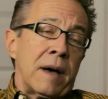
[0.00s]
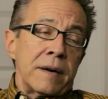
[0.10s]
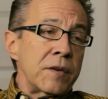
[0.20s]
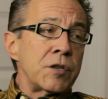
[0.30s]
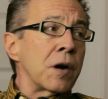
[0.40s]

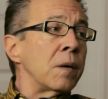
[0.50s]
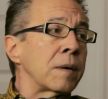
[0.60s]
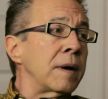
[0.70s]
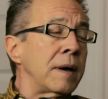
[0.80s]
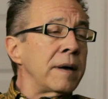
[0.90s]
kind of a
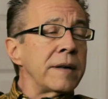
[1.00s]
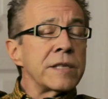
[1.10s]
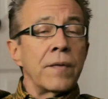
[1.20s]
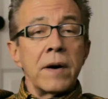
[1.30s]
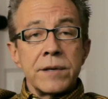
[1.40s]
joke
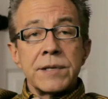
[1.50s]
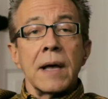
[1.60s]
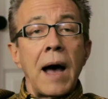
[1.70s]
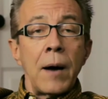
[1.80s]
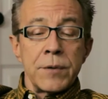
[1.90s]
as far as
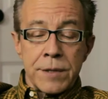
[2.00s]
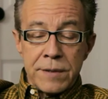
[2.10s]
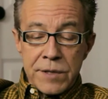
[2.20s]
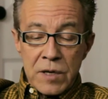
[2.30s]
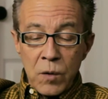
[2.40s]
I was
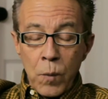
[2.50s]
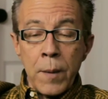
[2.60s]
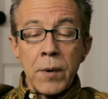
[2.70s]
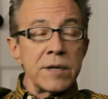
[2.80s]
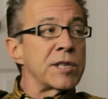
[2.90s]
concerned.
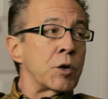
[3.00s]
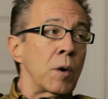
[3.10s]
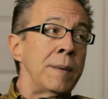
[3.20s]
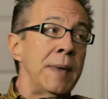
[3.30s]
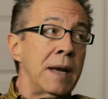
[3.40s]
We were in a
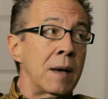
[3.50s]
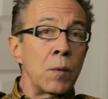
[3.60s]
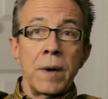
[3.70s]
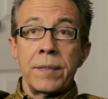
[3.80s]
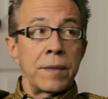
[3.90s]
story
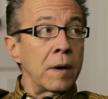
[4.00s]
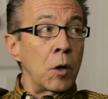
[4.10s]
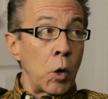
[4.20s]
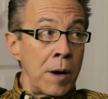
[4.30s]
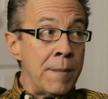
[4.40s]
meeting with
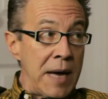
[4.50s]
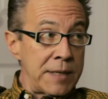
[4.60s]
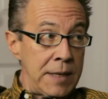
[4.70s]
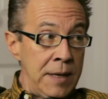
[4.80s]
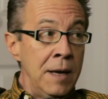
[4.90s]
Gloria
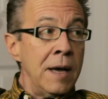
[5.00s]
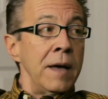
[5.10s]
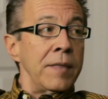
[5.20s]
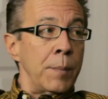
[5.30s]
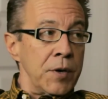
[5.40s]
Monty,
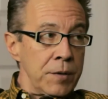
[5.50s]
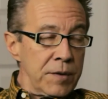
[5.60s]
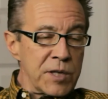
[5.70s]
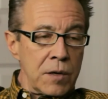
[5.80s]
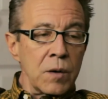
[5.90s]
the
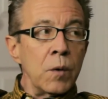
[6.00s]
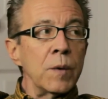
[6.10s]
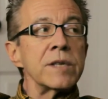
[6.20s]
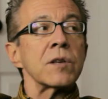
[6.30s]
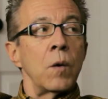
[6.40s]
producer, who
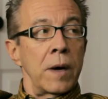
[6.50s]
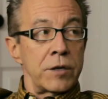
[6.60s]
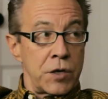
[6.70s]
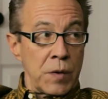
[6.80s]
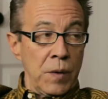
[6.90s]
was quite
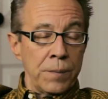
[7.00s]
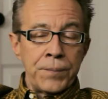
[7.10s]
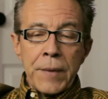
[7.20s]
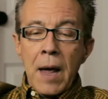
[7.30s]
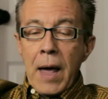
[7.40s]
a shrew.
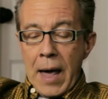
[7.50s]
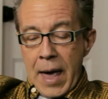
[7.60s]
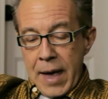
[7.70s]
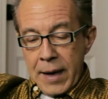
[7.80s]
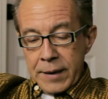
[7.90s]

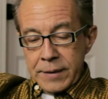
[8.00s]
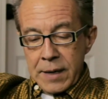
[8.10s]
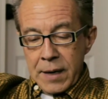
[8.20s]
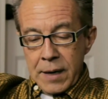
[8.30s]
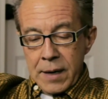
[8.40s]
And
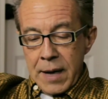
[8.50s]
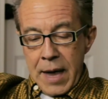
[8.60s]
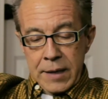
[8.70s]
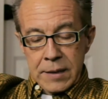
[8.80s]
there